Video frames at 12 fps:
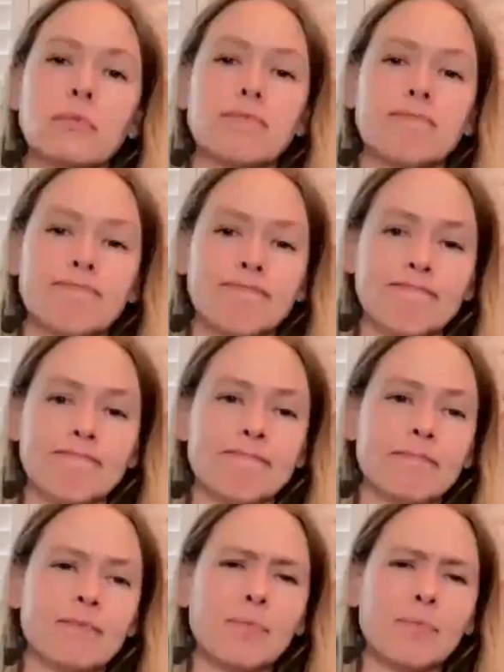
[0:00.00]
Mhm.
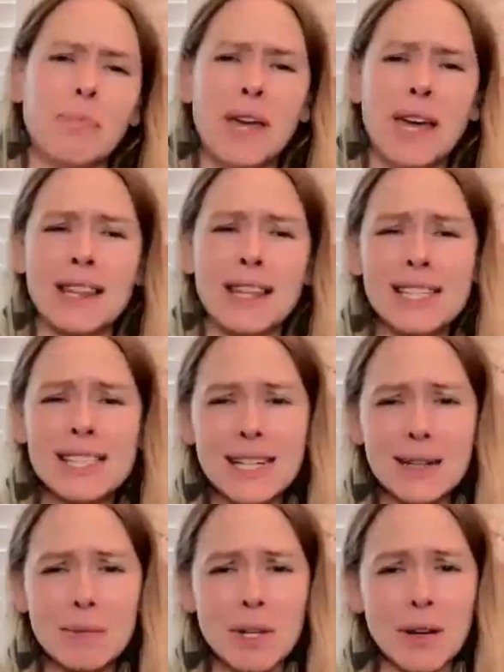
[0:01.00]
Man, that's
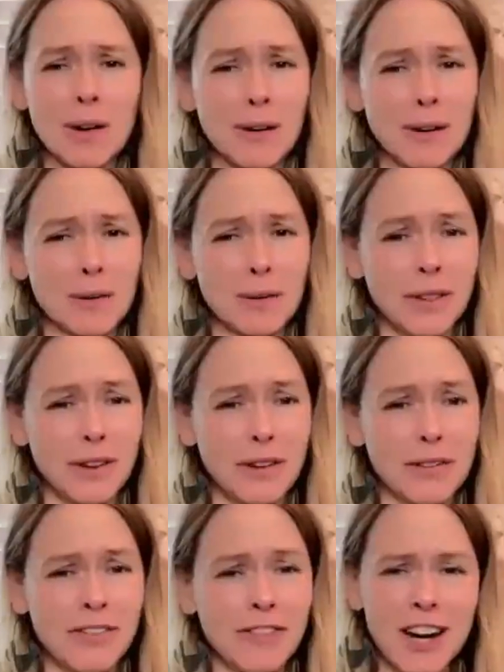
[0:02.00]
gotta be hard when
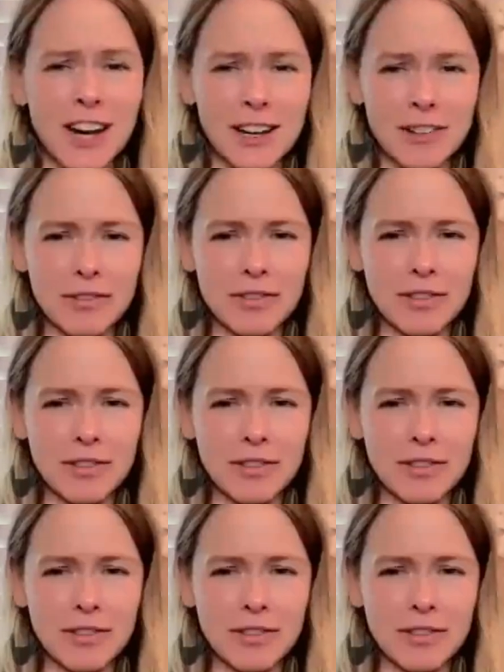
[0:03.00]
they're 5.